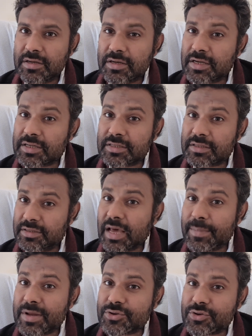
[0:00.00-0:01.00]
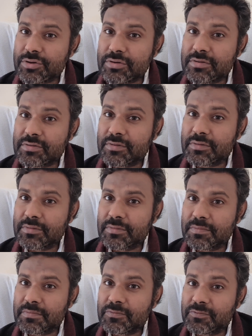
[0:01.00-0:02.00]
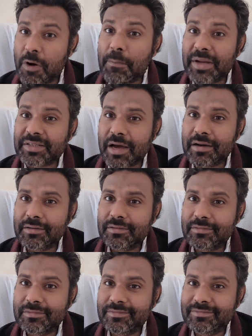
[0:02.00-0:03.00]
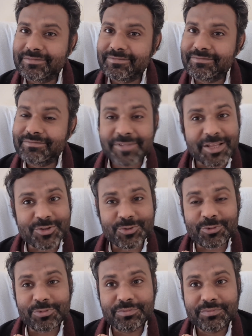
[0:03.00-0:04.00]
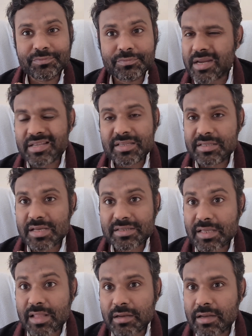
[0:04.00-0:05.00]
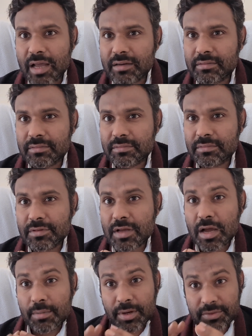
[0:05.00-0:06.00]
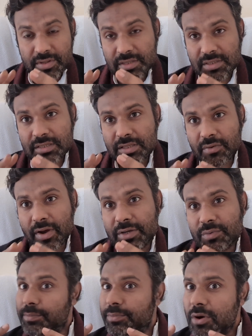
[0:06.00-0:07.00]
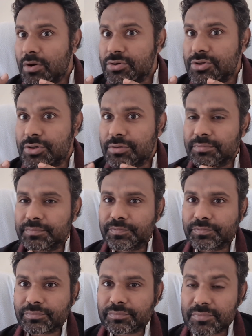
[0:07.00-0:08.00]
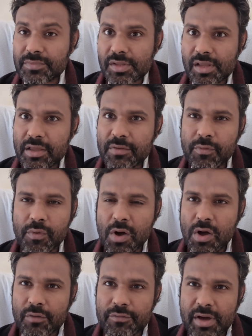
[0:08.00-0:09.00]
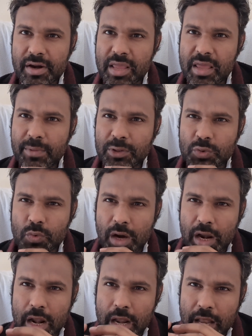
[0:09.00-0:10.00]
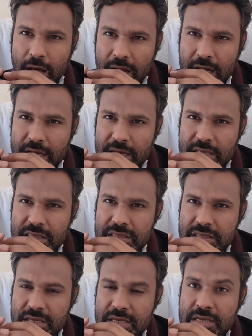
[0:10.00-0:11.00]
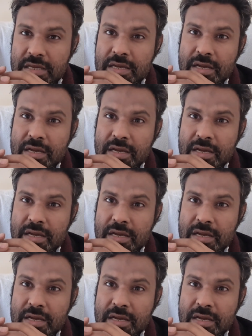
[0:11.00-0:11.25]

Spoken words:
its dimension for better. That's true. It is easier said than done, but this is the right approach. If we are able to align the